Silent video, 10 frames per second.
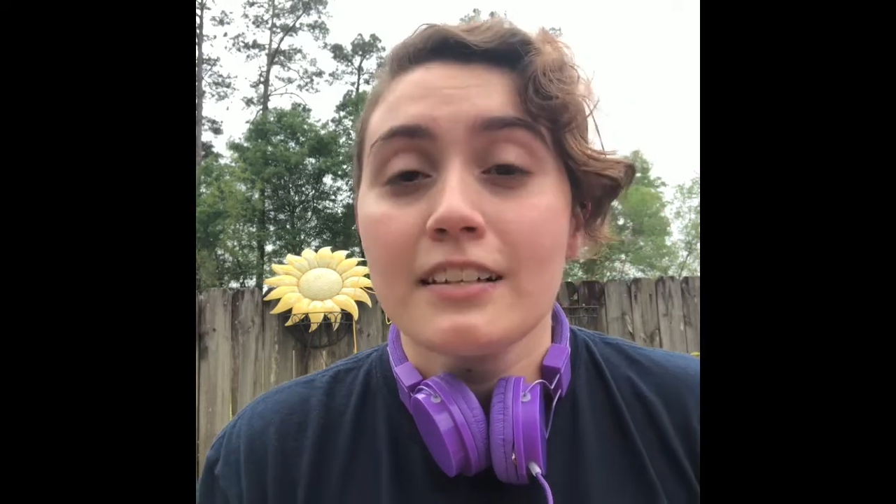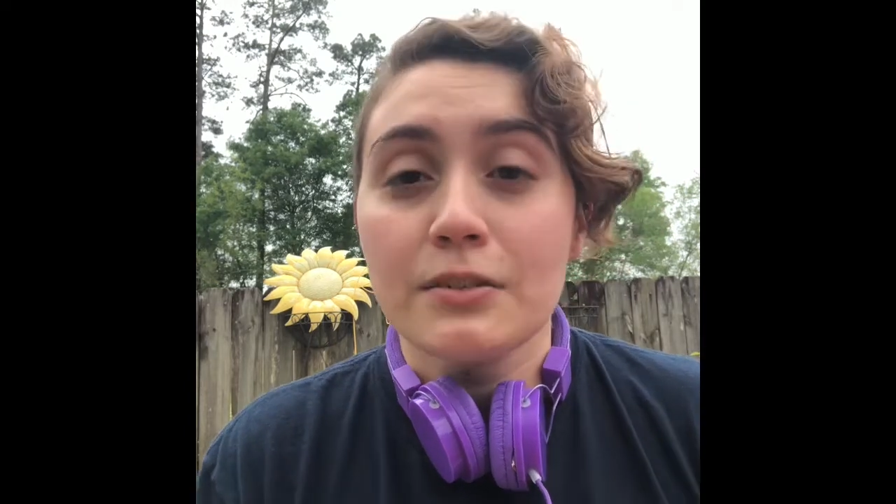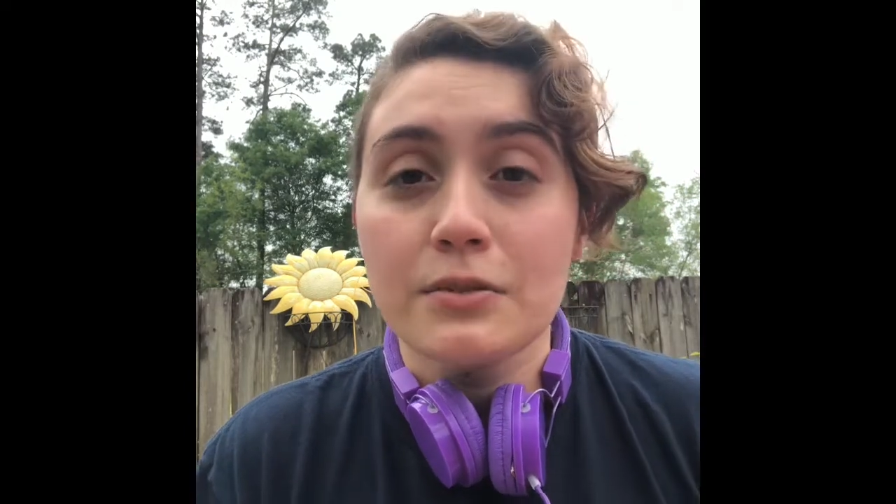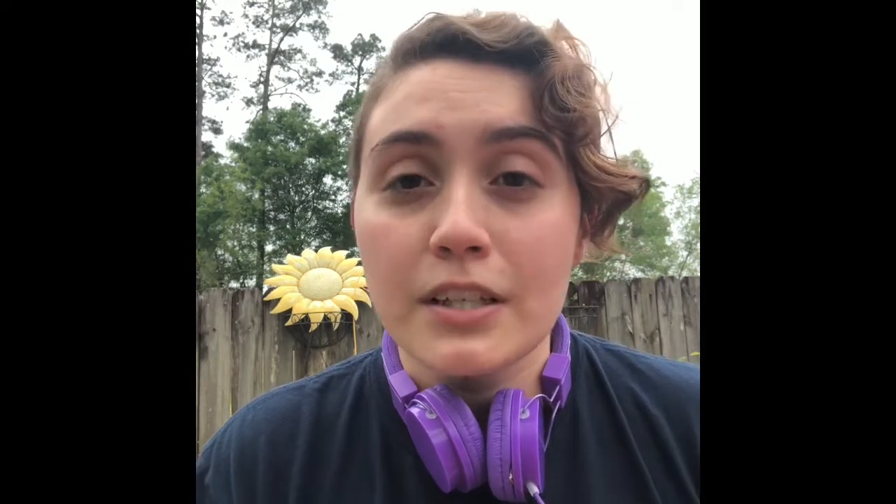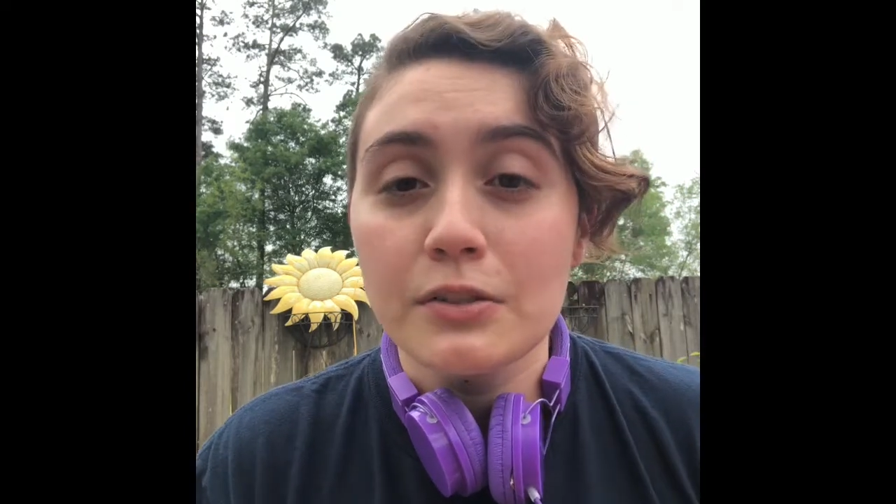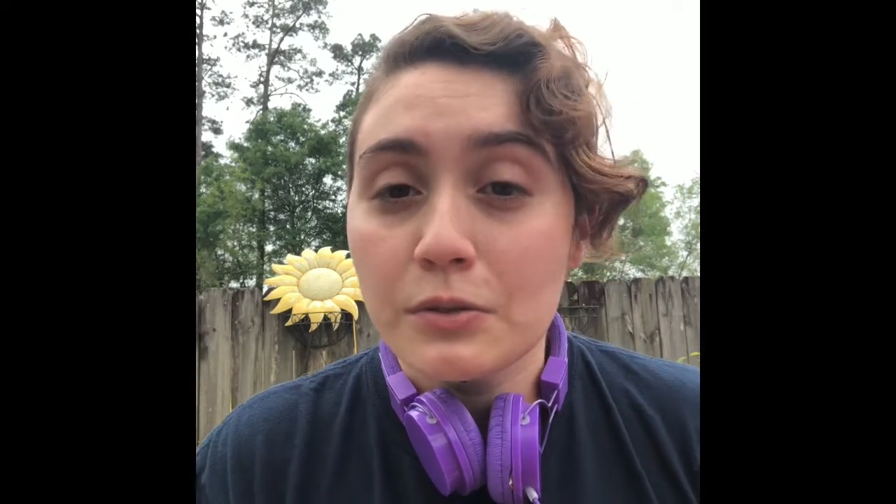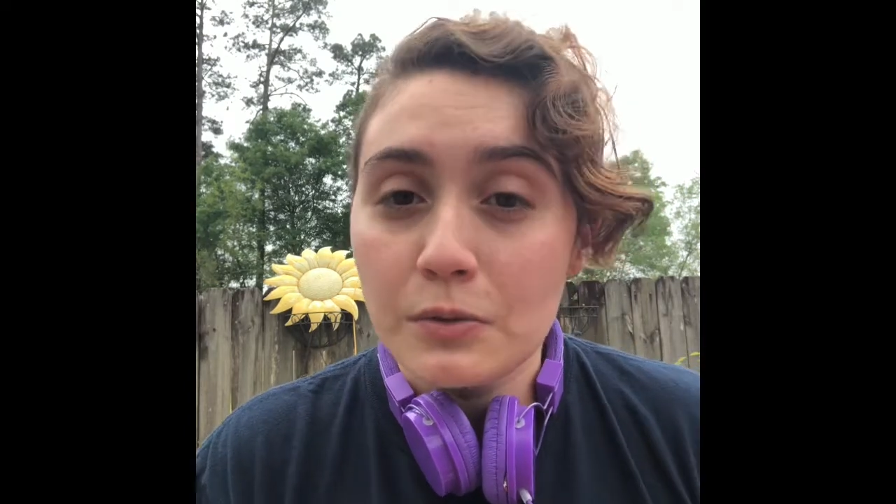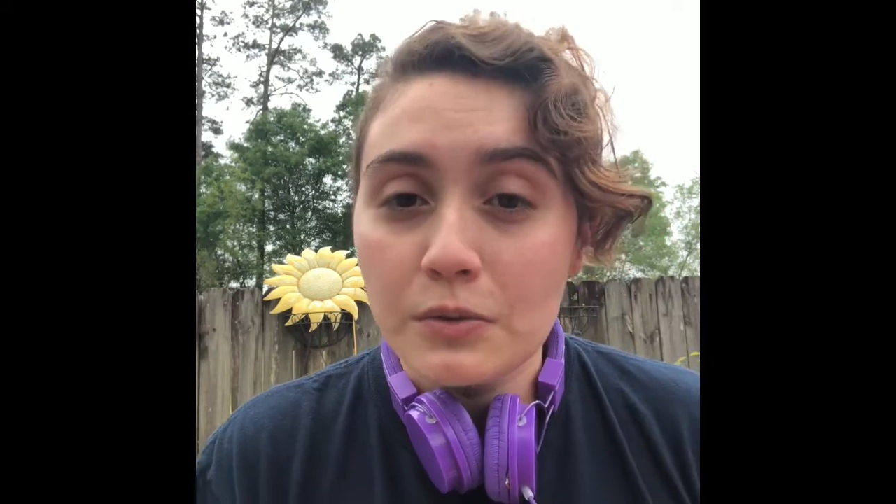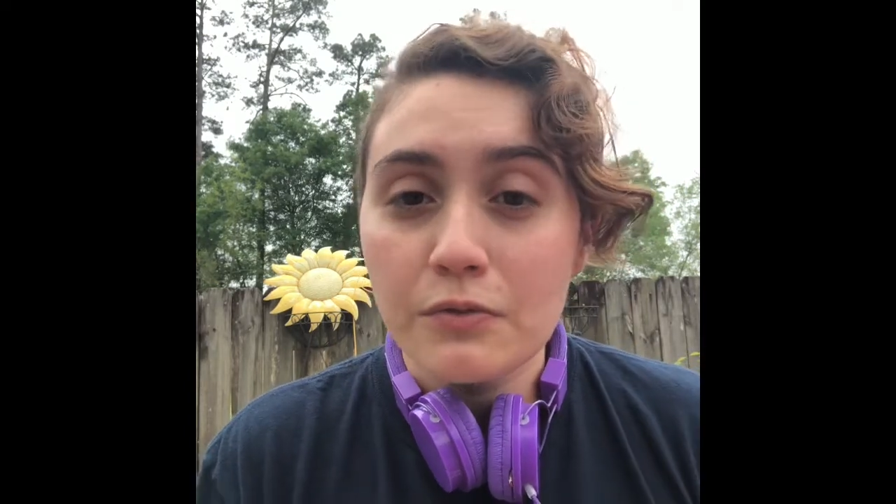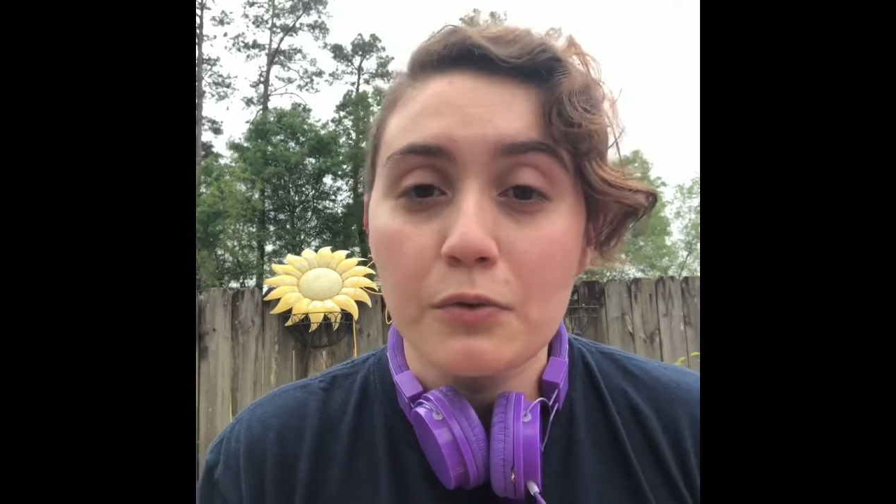So stay
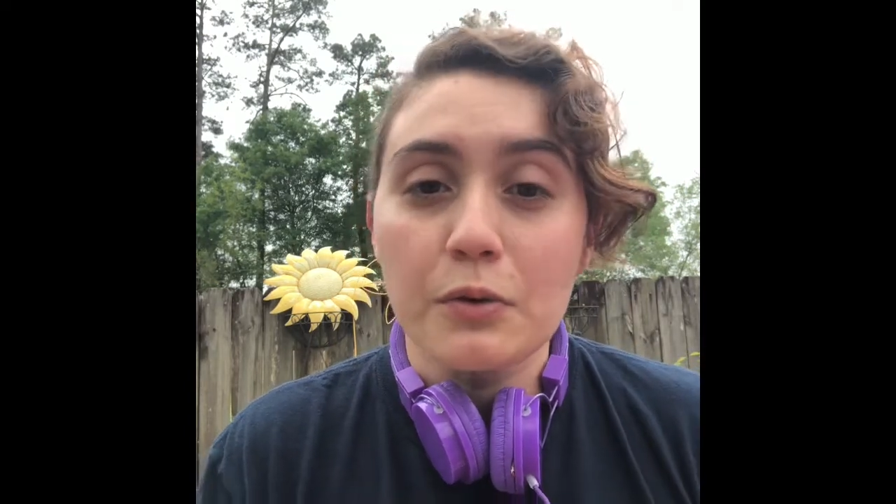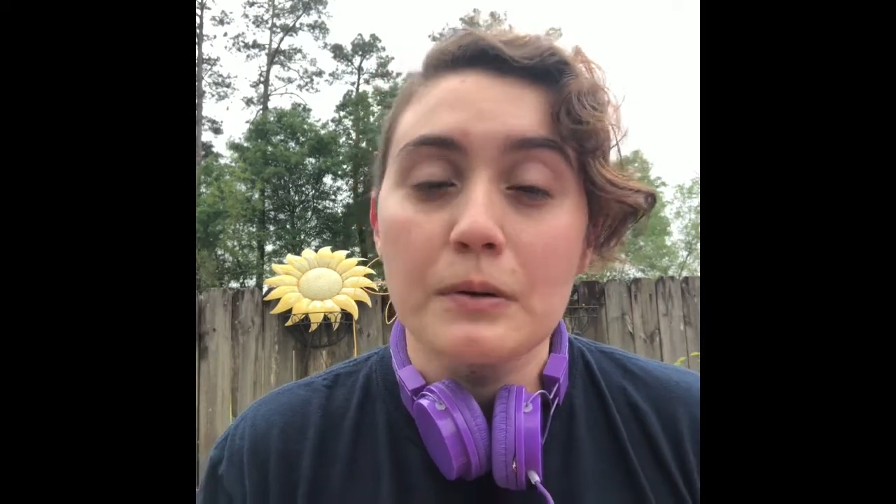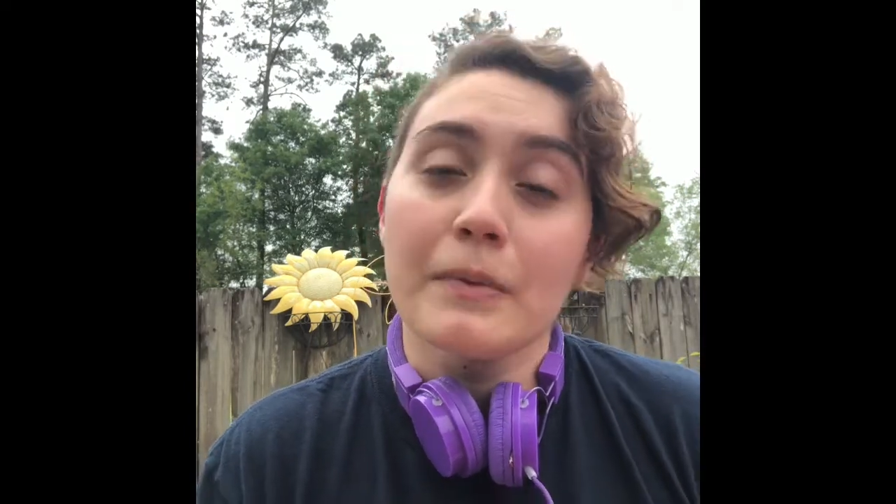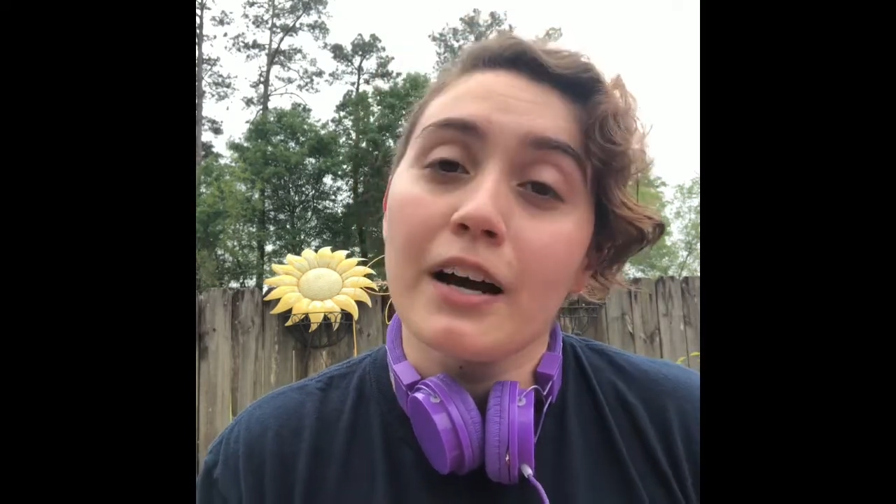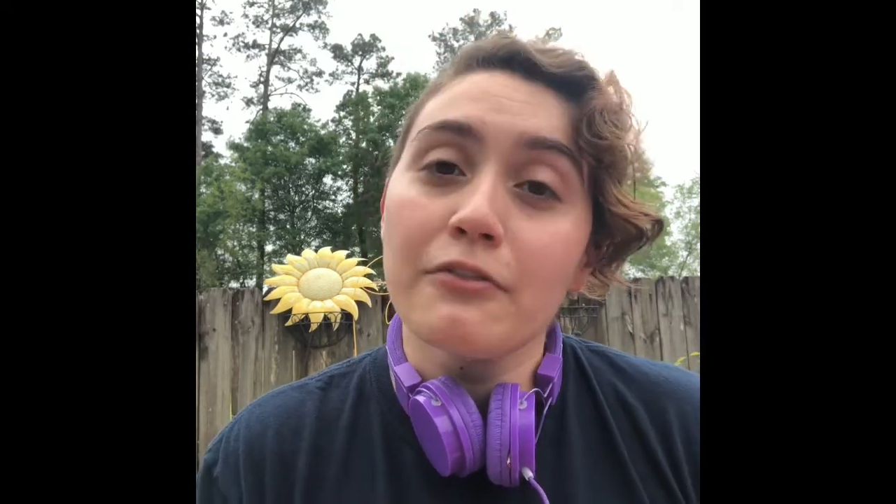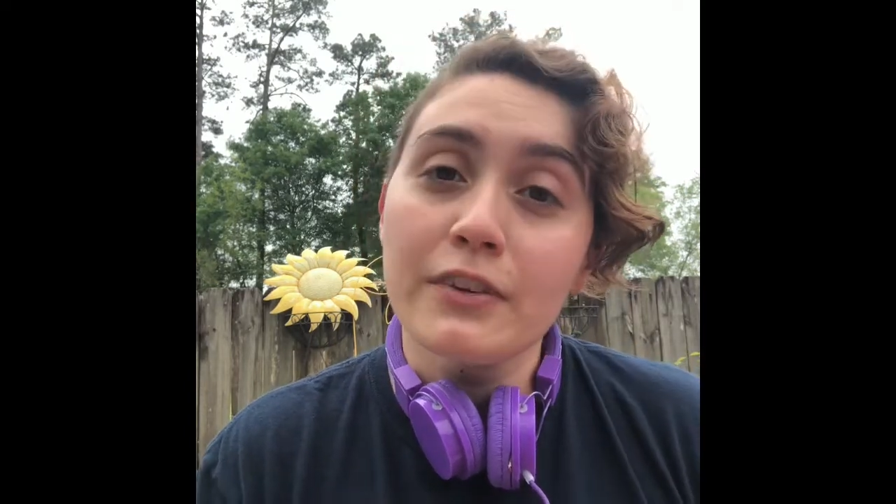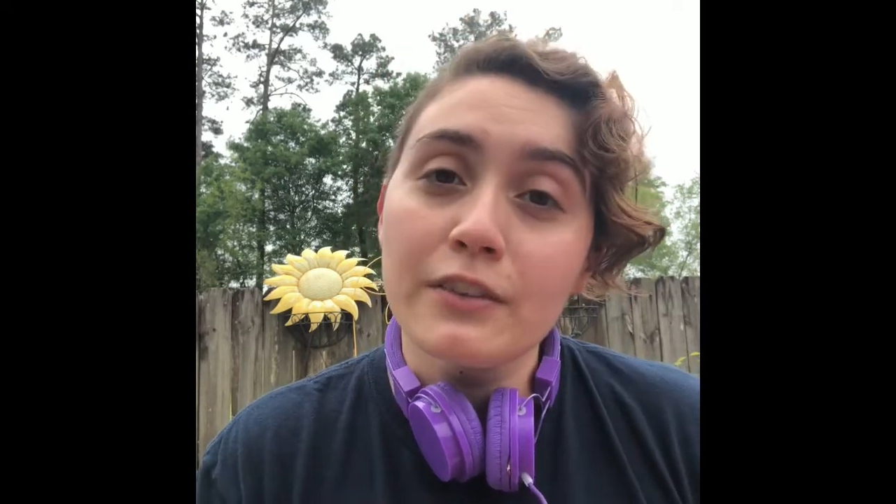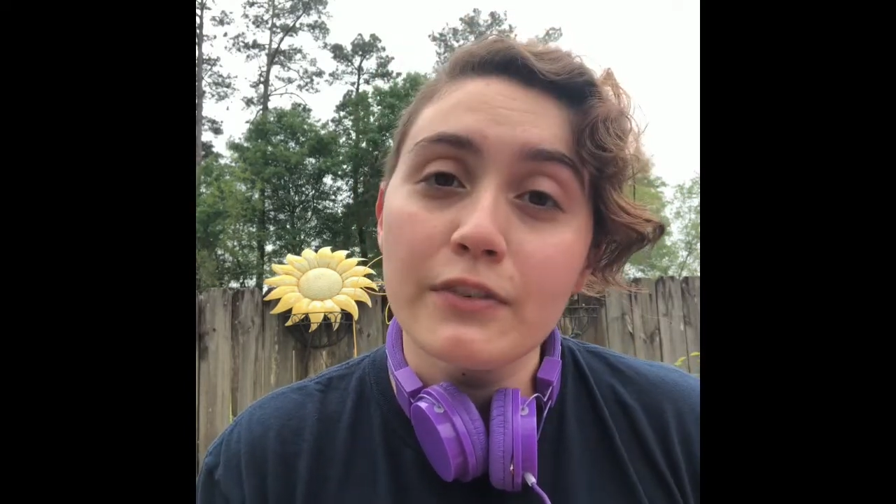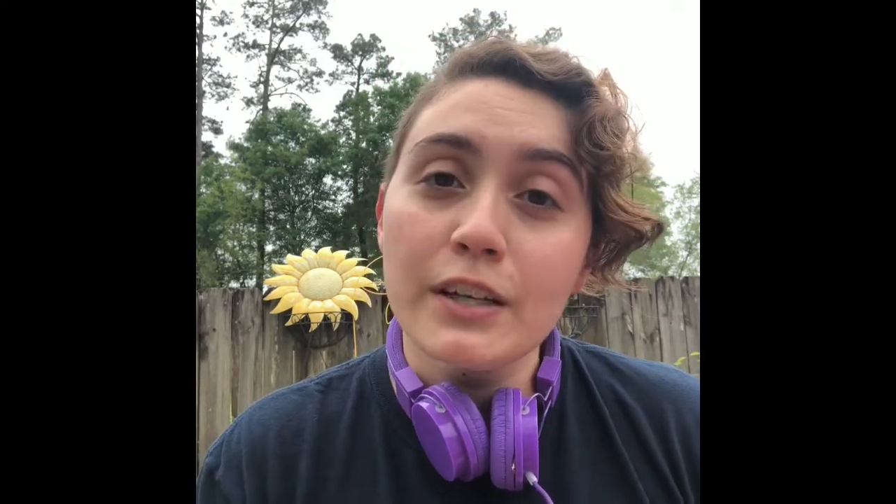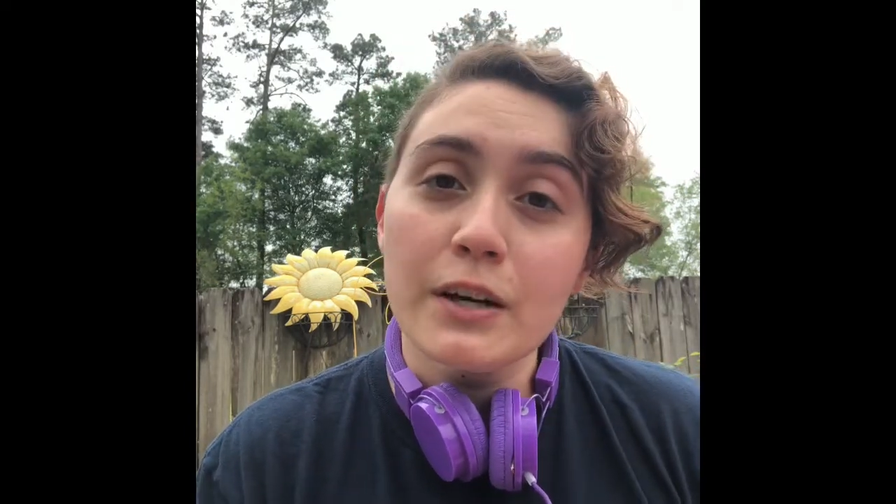tuned for my
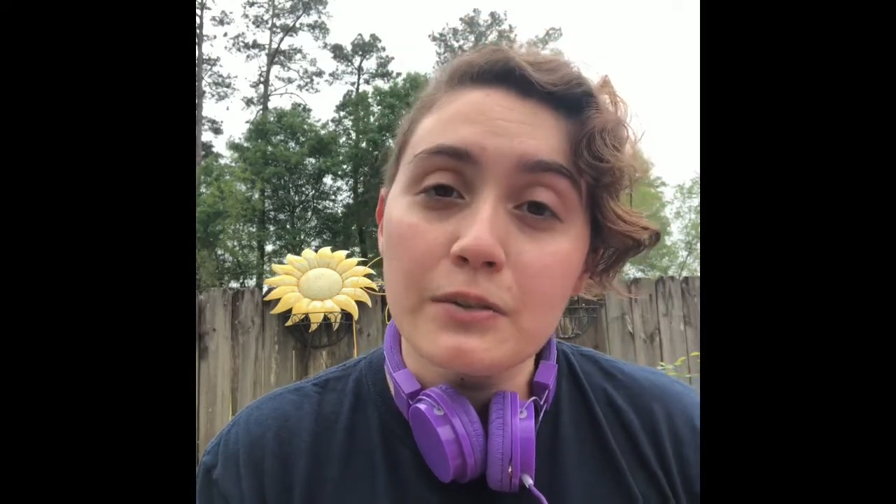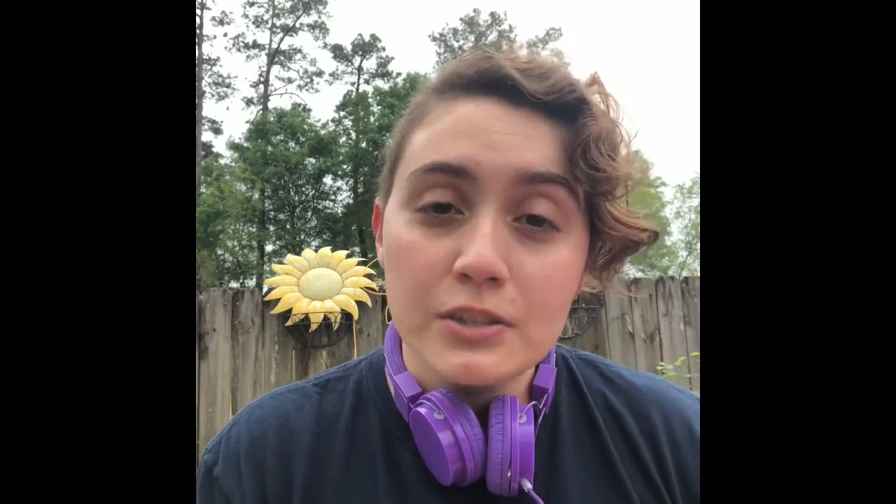5th video,